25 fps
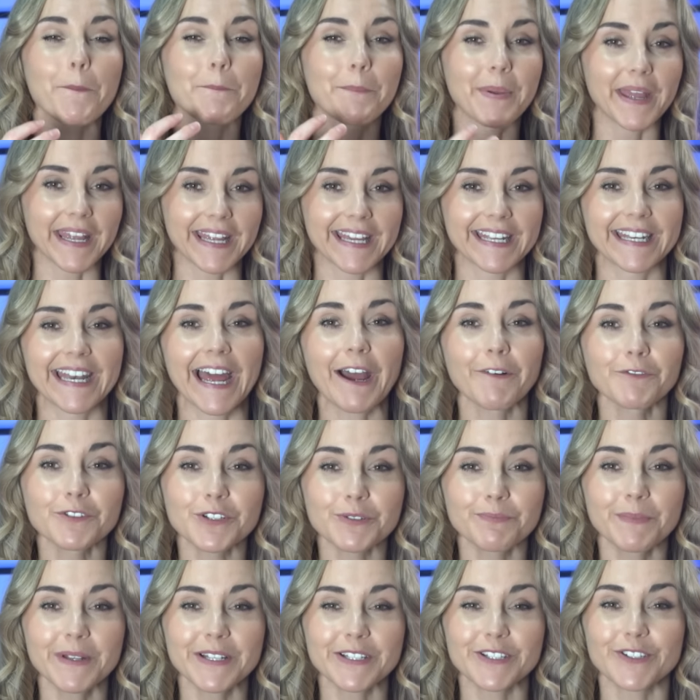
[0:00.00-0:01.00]
big
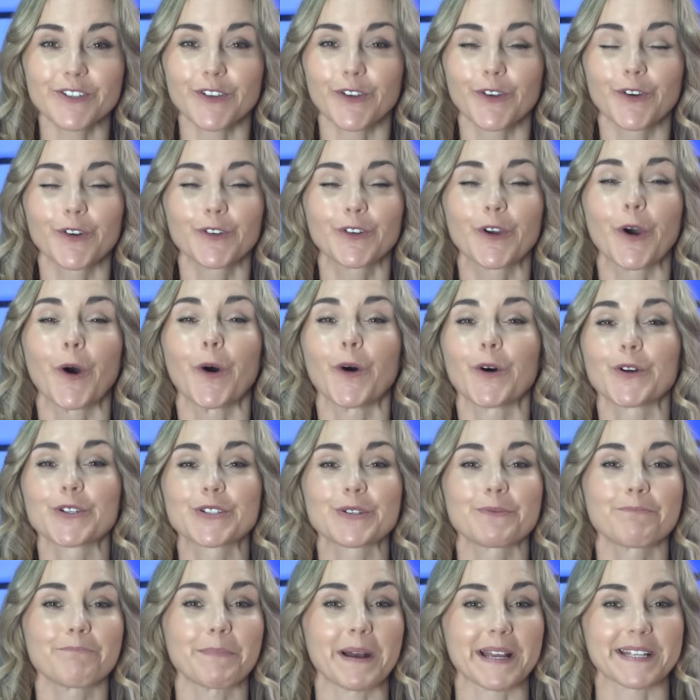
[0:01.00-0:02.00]
announcements that could cause
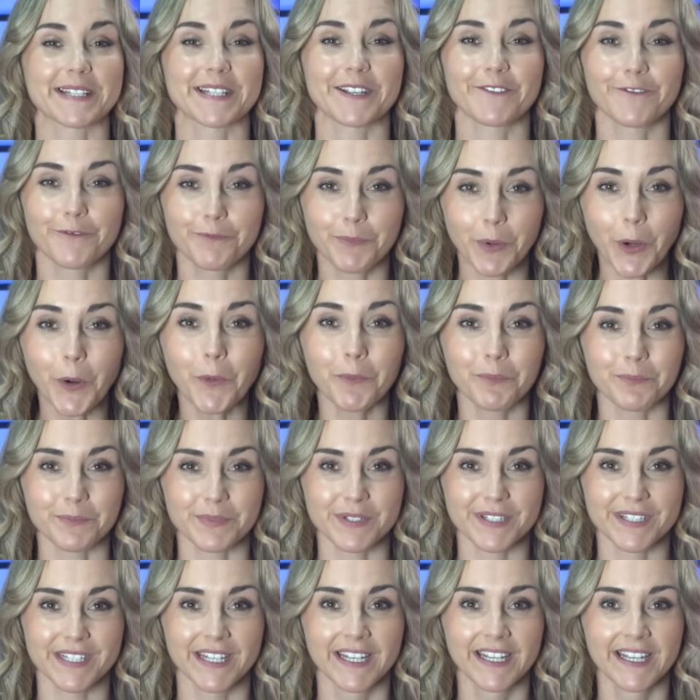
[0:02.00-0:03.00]
massive
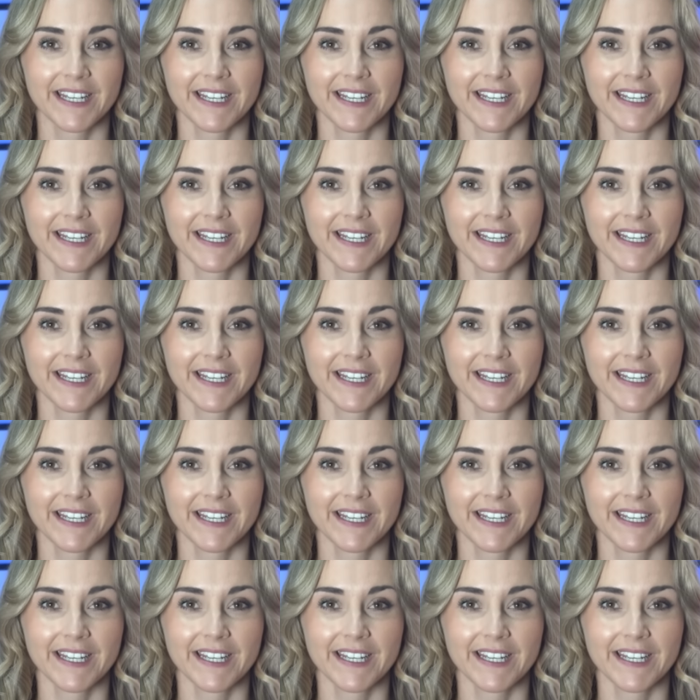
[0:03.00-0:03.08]
pumps.